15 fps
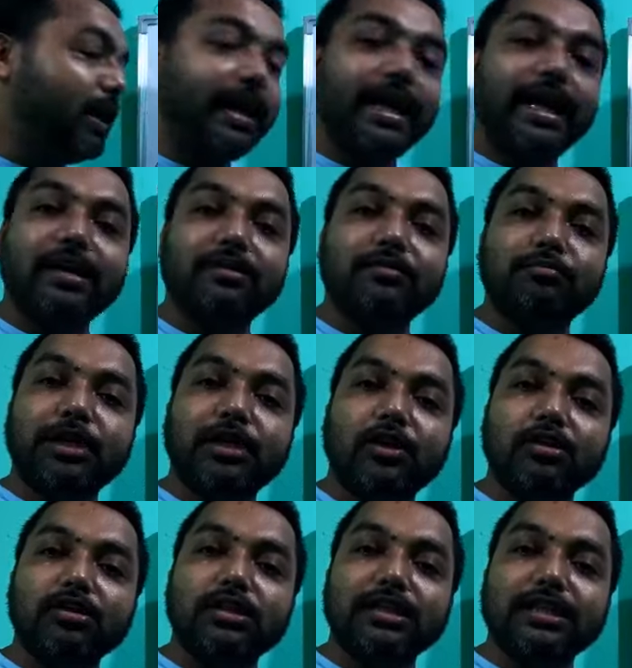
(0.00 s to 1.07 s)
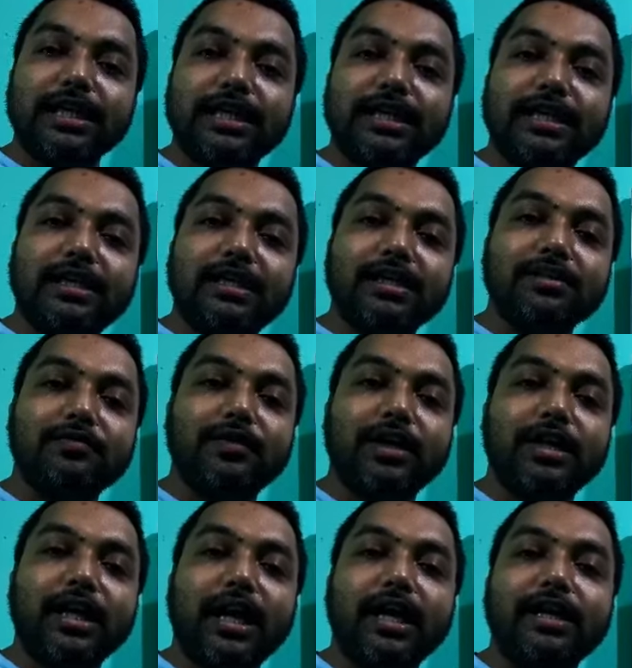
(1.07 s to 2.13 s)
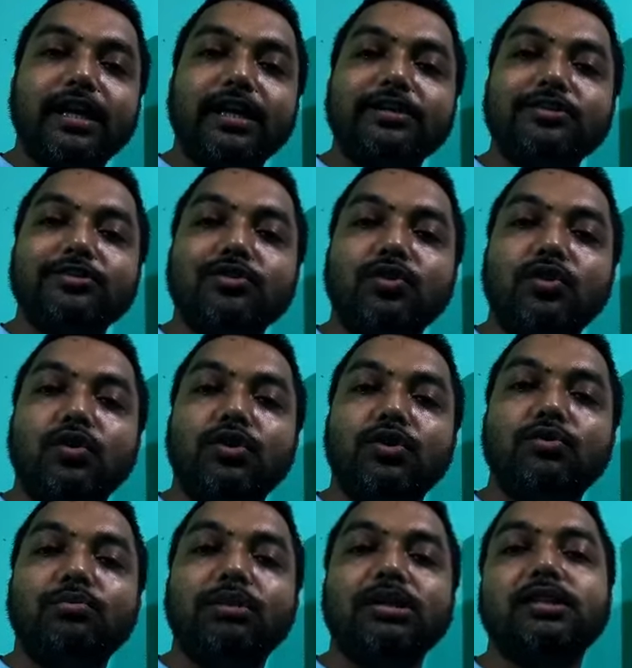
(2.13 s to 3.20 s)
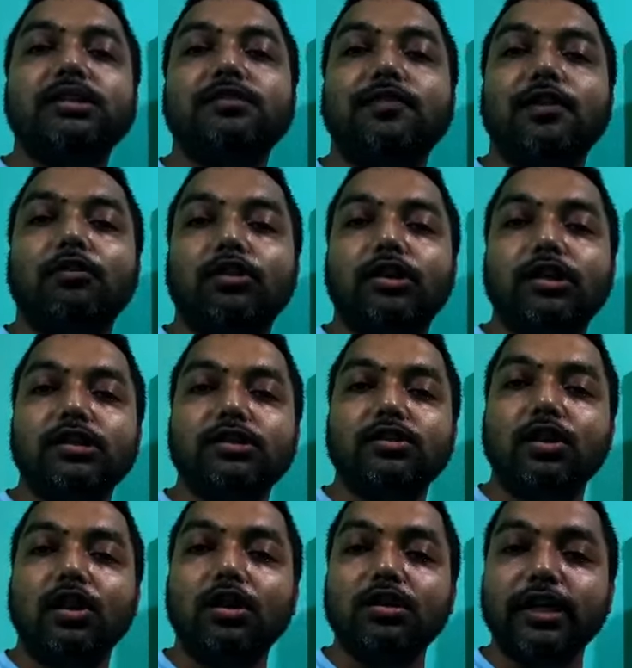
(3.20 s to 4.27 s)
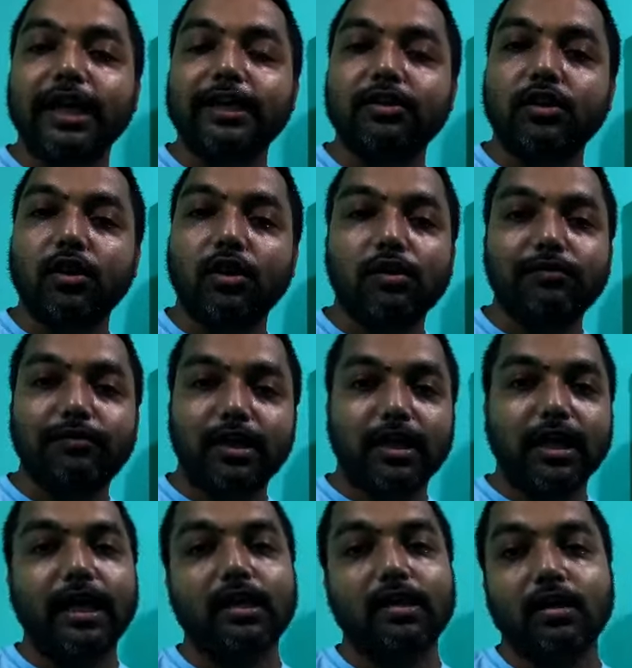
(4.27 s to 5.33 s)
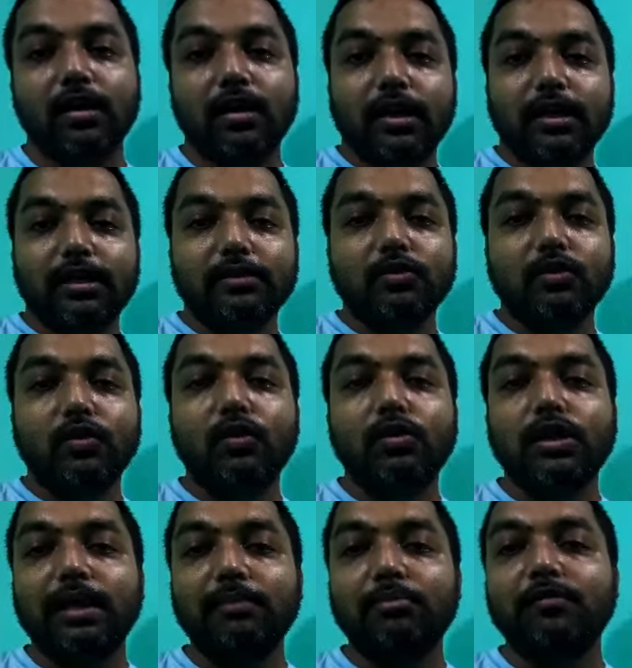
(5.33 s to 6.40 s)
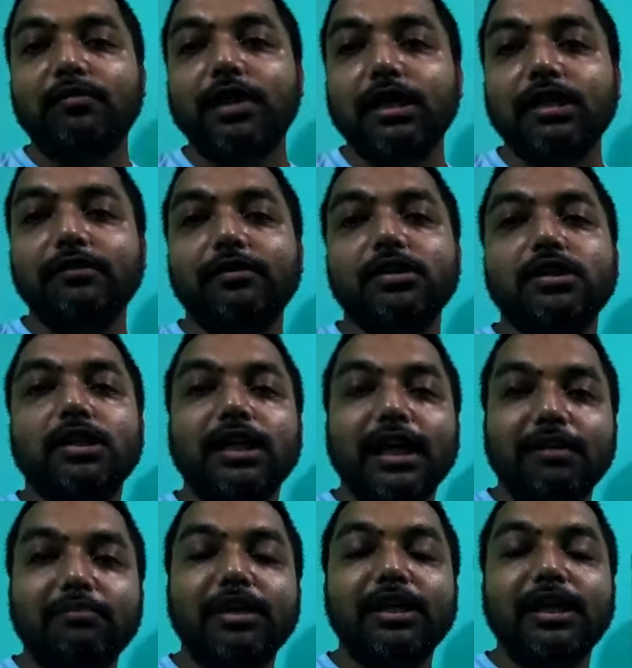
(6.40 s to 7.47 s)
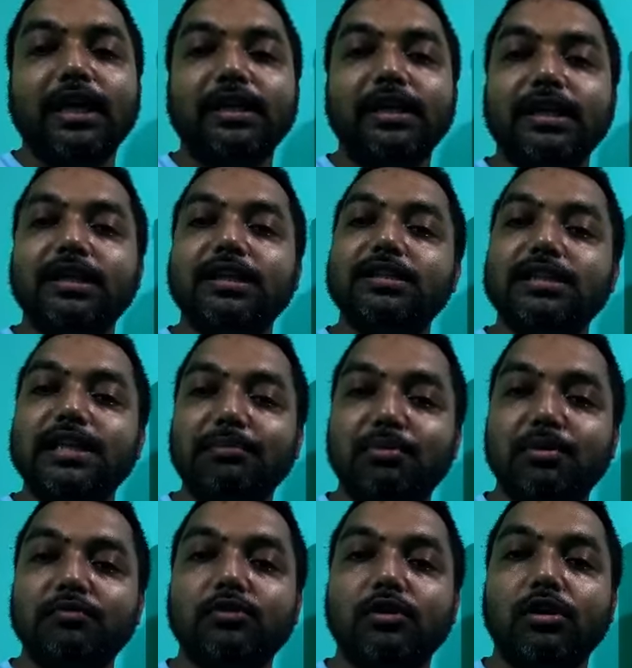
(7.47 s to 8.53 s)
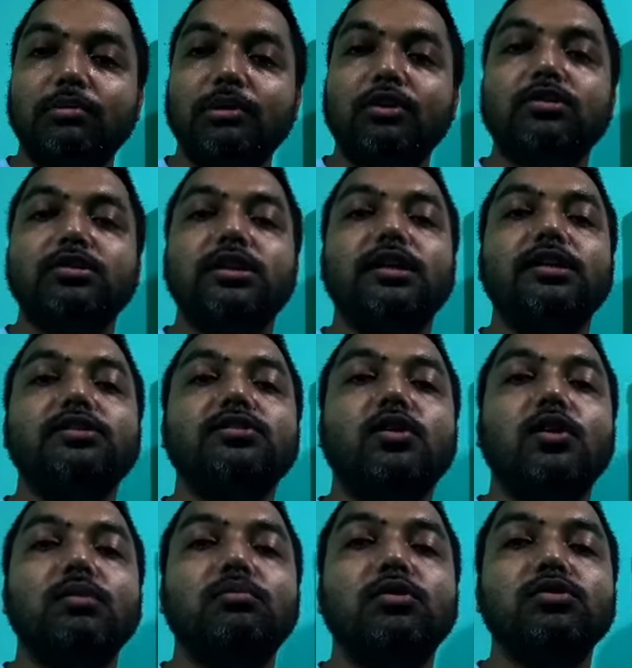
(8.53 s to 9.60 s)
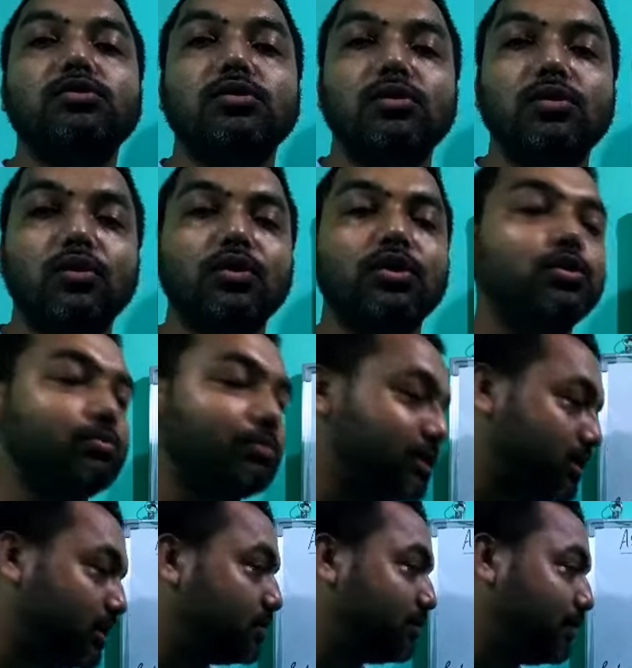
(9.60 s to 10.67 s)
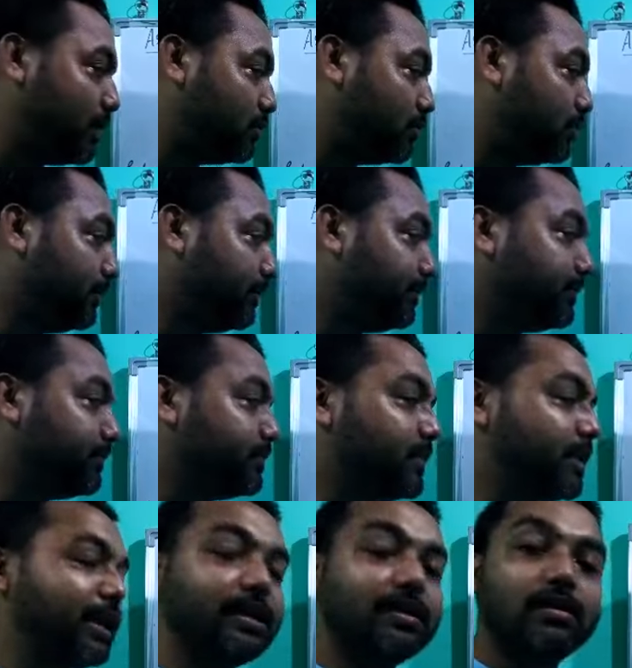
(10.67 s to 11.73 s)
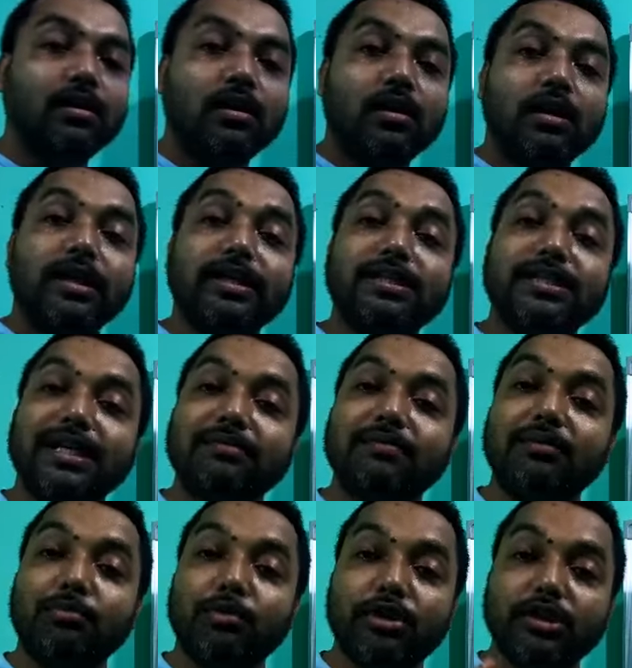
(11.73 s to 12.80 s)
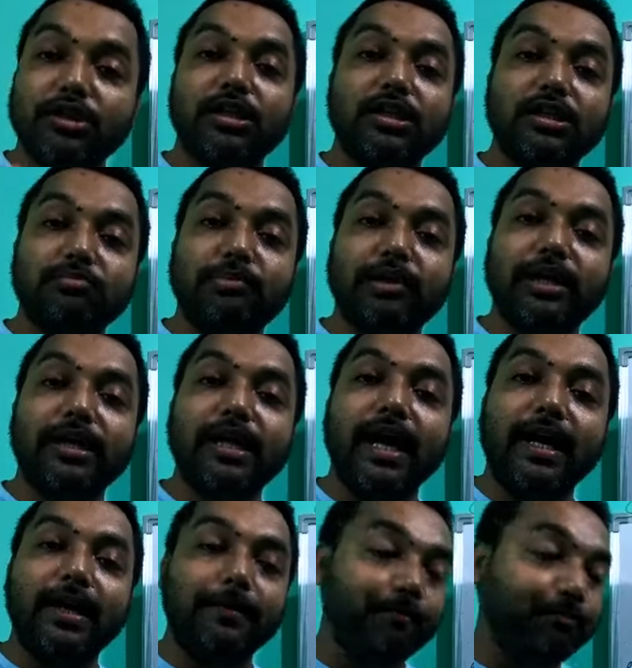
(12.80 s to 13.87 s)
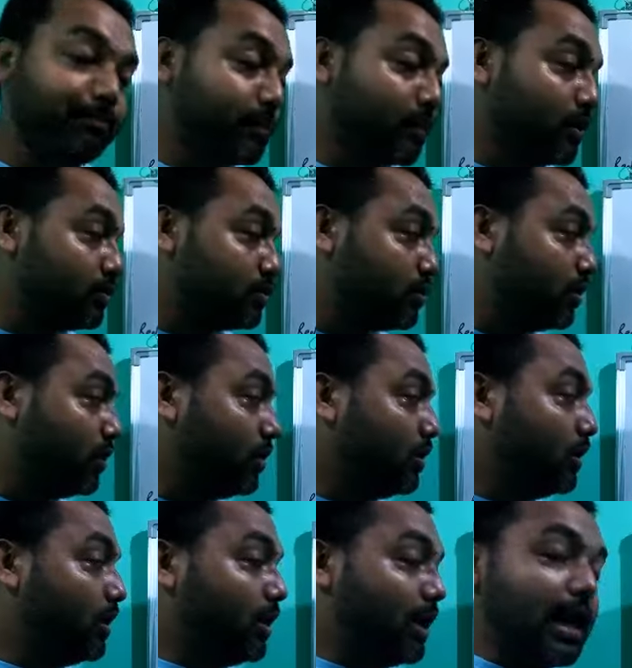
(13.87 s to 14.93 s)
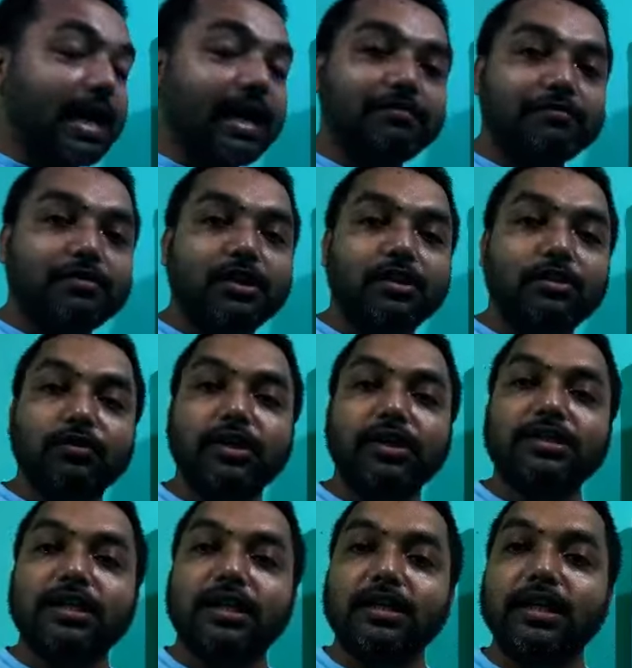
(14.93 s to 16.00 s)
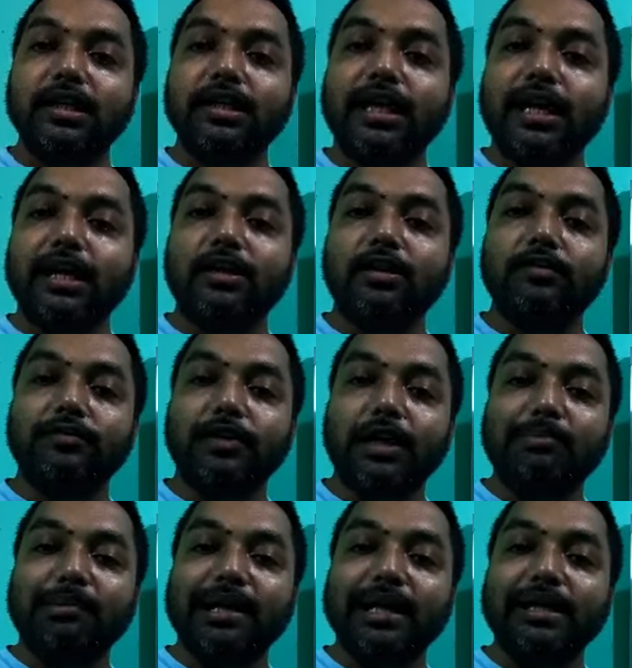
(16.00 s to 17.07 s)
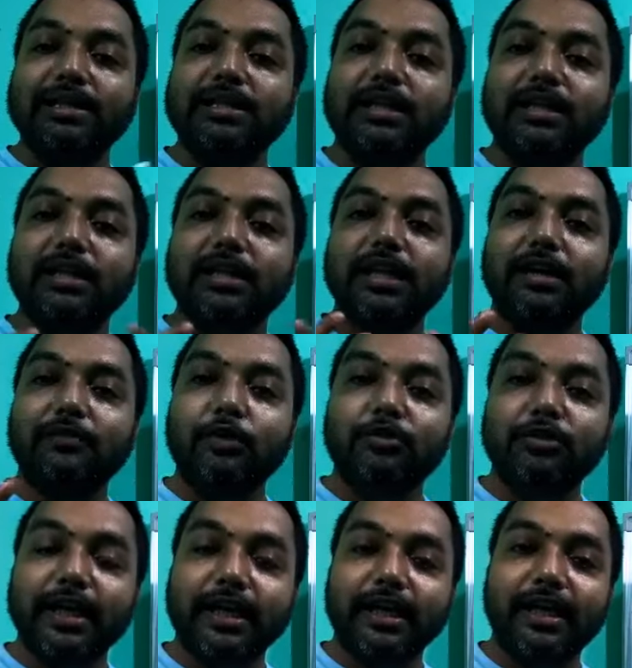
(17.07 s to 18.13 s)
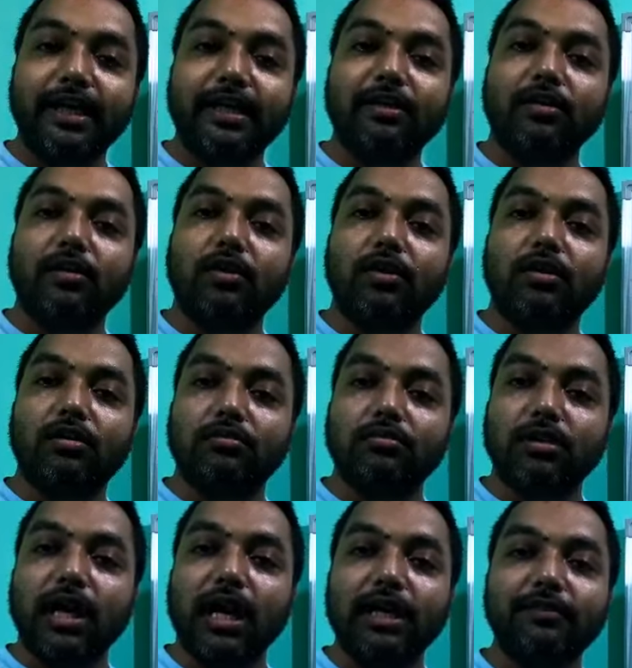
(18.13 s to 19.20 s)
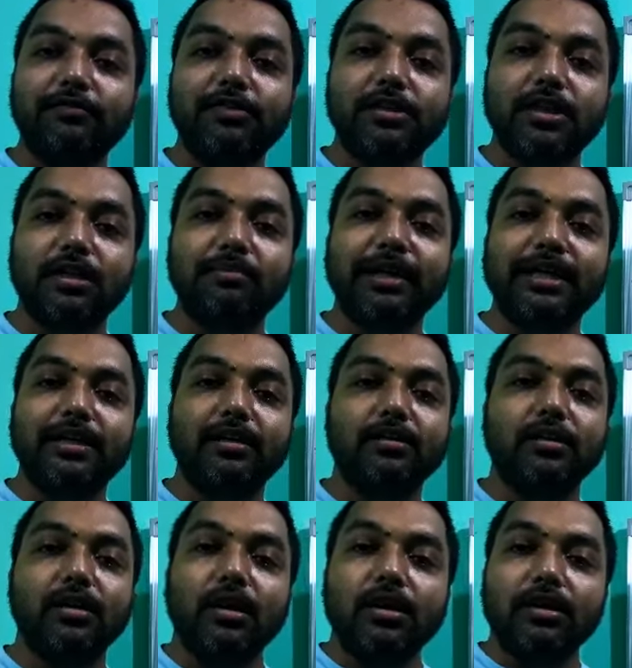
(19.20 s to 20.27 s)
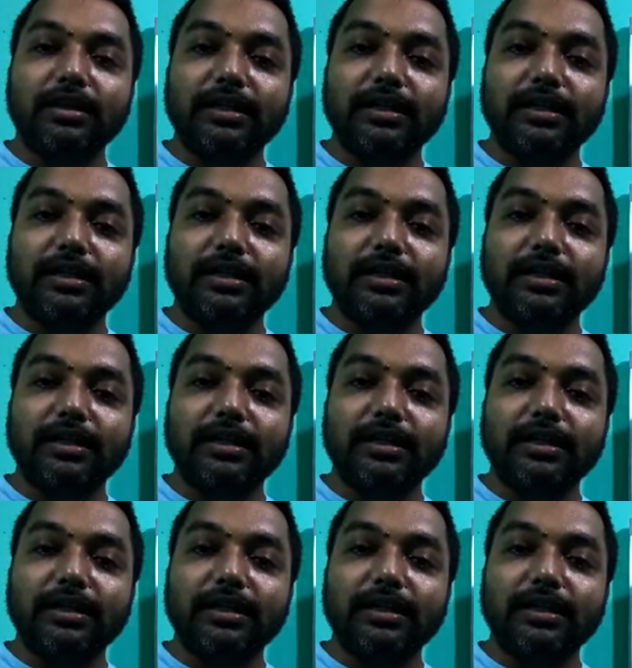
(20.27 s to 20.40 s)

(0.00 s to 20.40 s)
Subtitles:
And because the salinity is very high, there is no humus is found. It is not at all fertile. No type of cultivation can be done in this type of soil because there is almost no humus is found. Then its evaporation is very high. So after doing certain kind of applying certain kind of technique or artificial method,